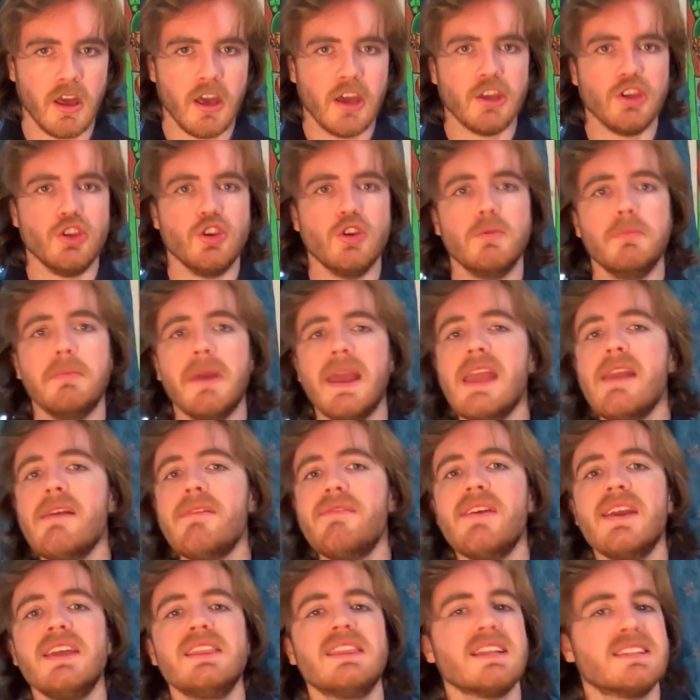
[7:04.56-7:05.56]
You may
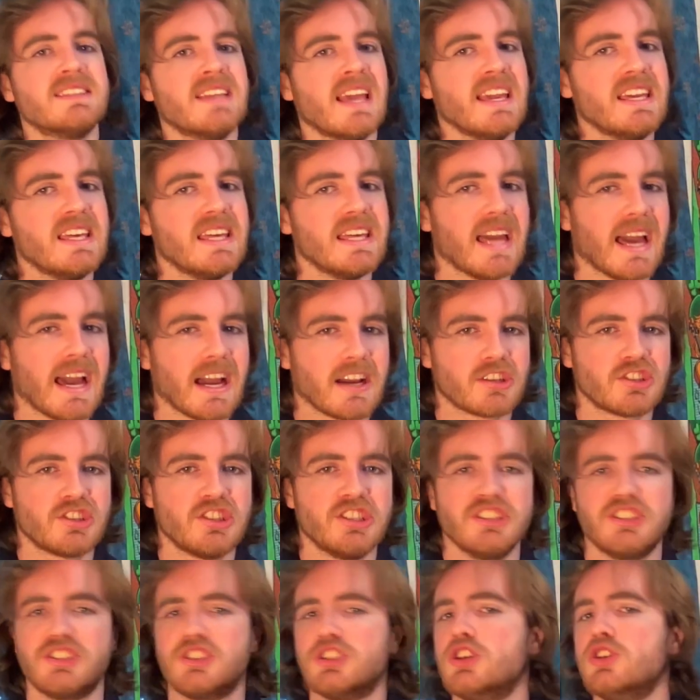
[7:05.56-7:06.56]
think that taking
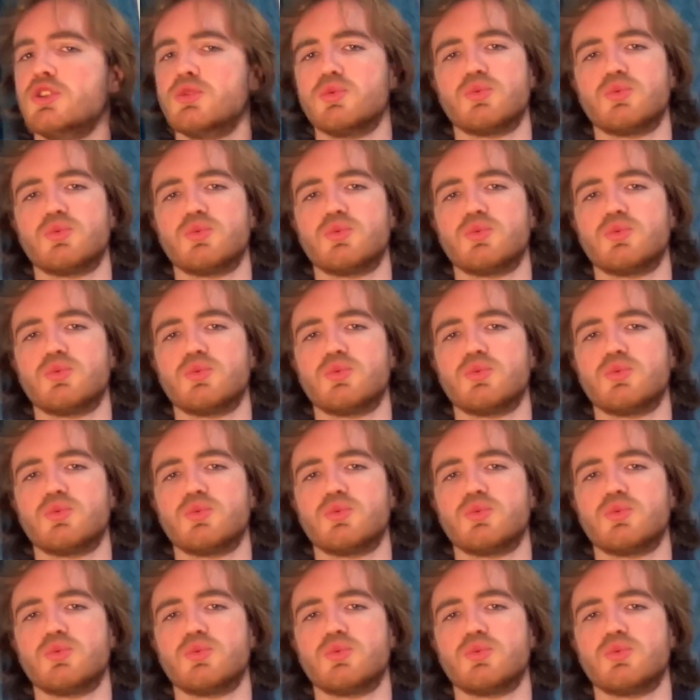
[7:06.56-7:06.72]
action is too